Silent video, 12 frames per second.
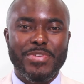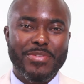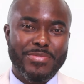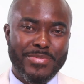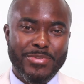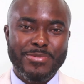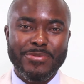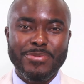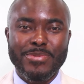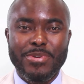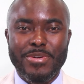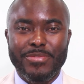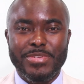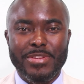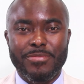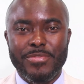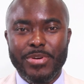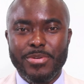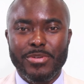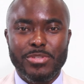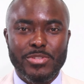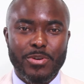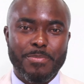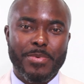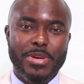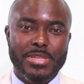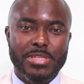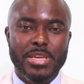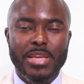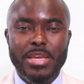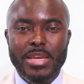overview of the various topics